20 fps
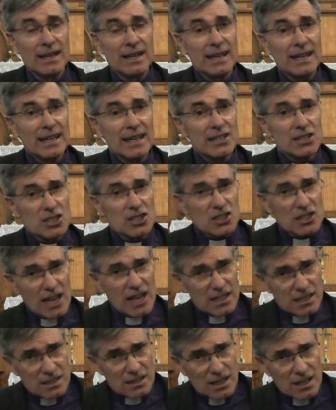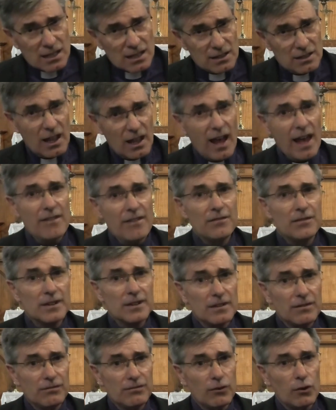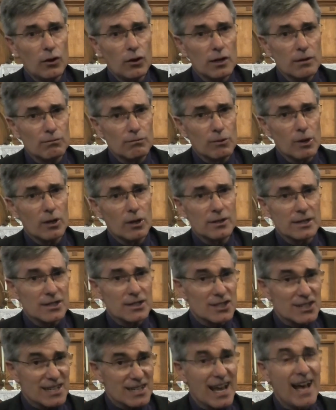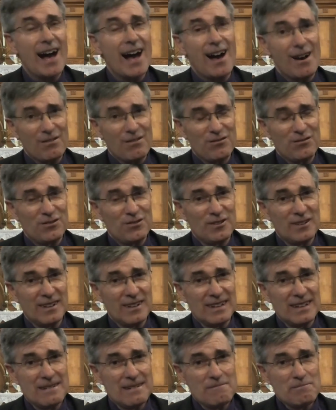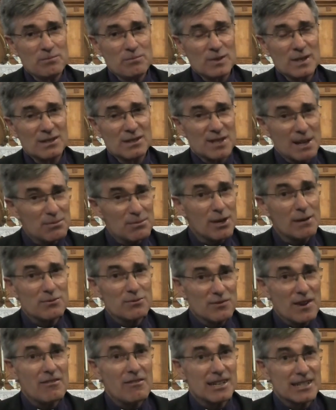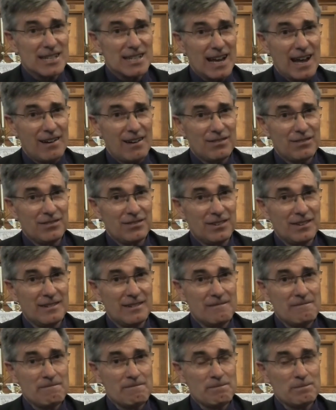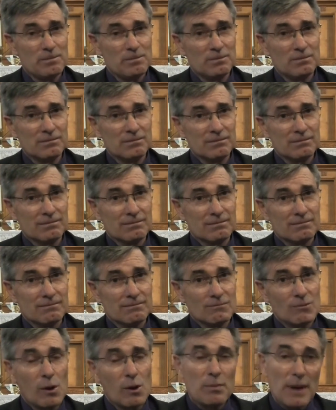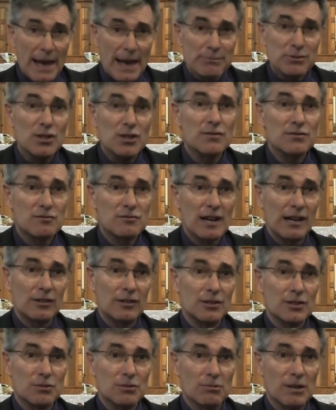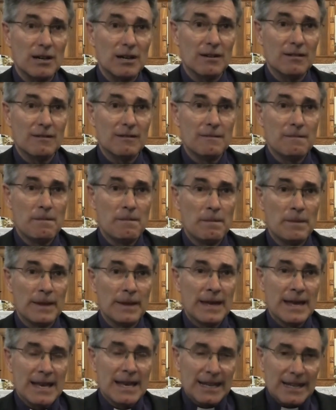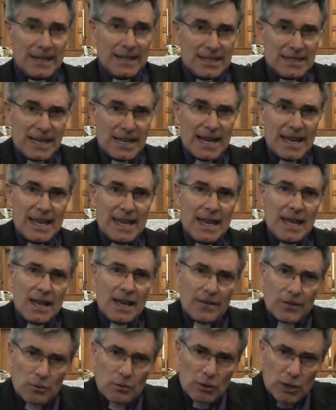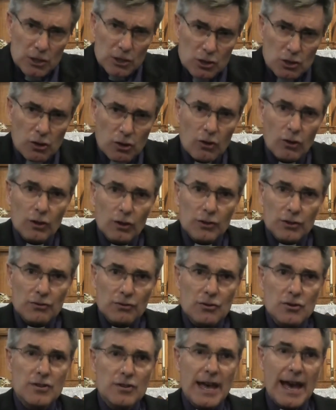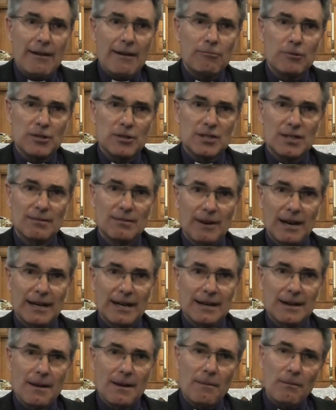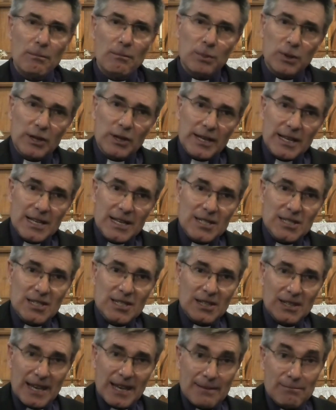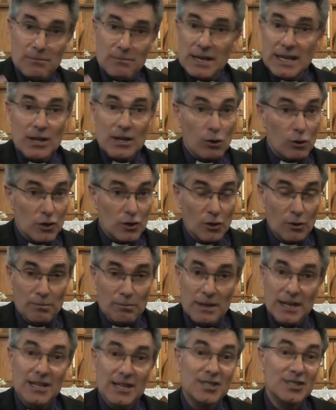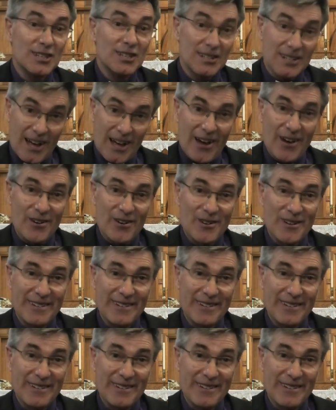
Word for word: It's just that life in a fallen world is tough, and sometimes very tough. Well, perhaps you've struggled as well. Can I say, if you want to talk through that with someone, please let me or your minister know.